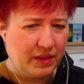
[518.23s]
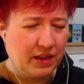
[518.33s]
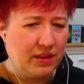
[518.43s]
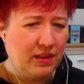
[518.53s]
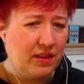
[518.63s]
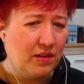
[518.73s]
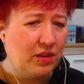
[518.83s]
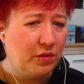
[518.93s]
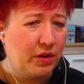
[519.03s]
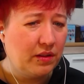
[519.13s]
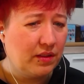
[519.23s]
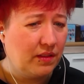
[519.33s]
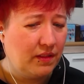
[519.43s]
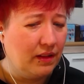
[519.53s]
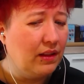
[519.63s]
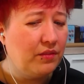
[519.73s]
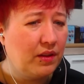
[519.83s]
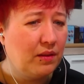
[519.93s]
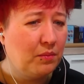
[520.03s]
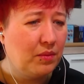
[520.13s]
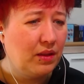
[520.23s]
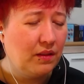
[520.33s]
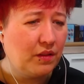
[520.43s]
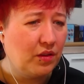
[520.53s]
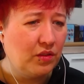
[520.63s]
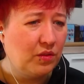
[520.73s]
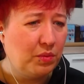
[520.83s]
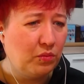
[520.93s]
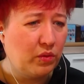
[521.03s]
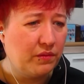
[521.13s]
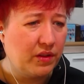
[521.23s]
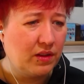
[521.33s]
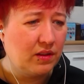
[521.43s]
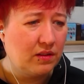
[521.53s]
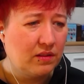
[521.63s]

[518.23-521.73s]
I think the only one who can save him is going to be River.